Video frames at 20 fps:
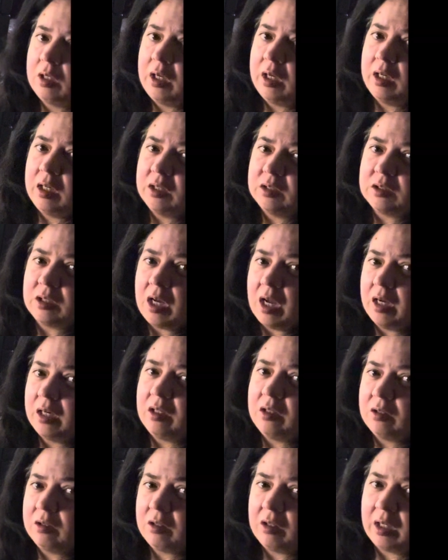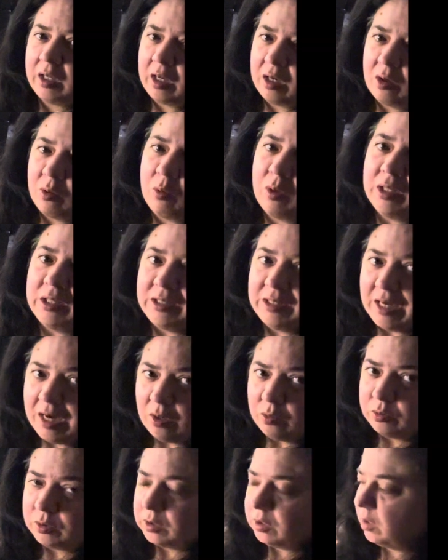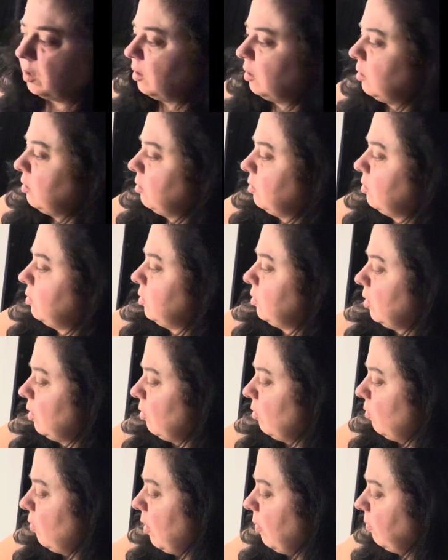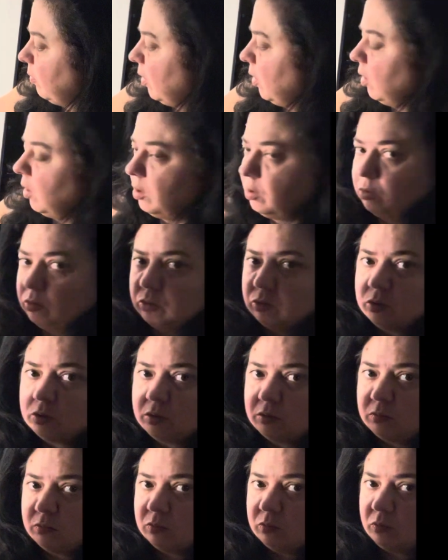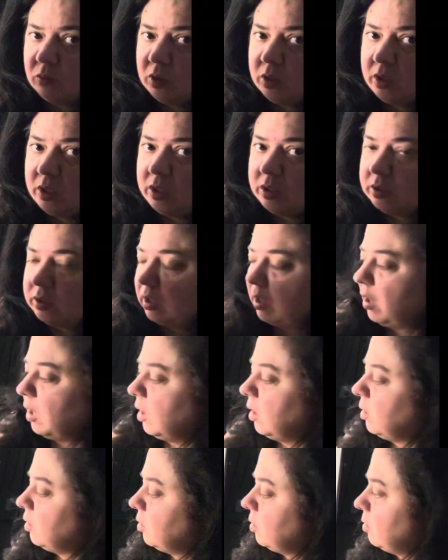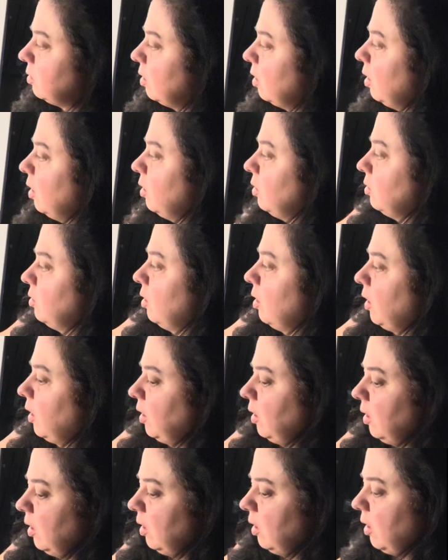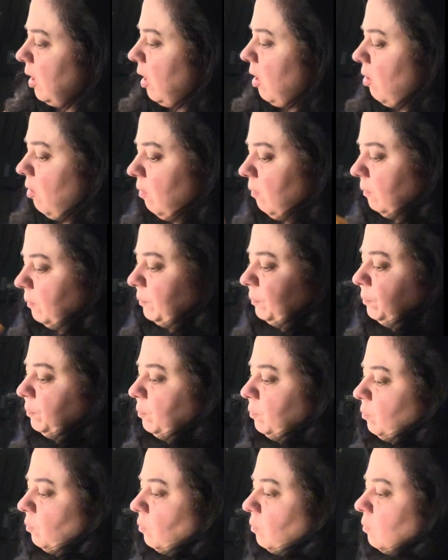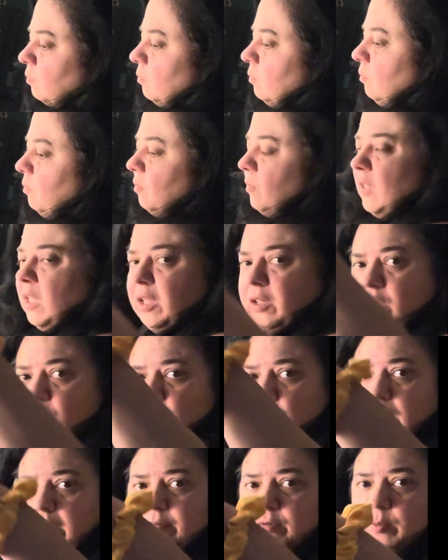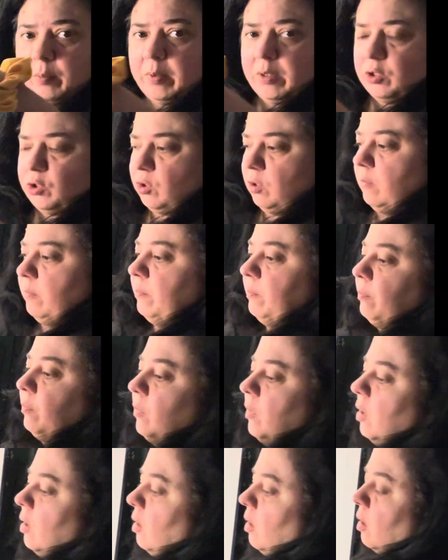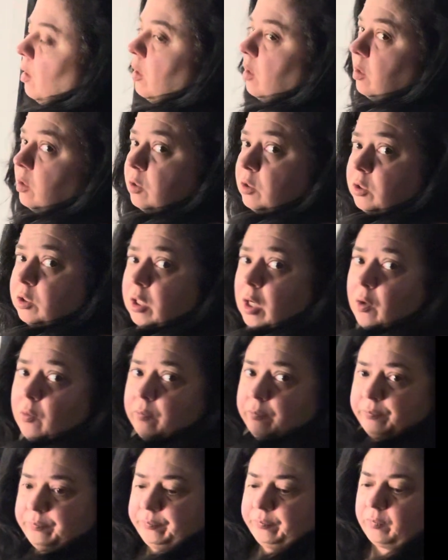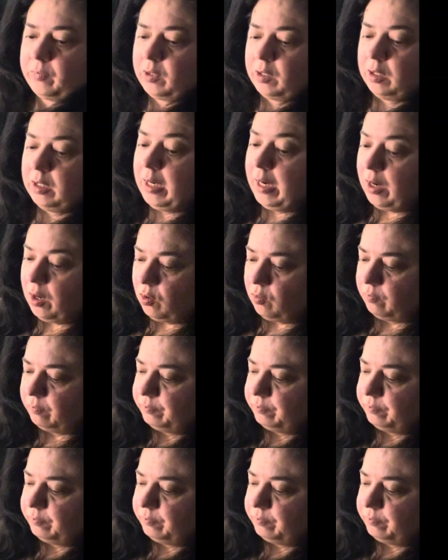and it's kind of like, I don't want to douse it, so I'm going to use one of these things to, like, get it out, and then you have your pendulum. So now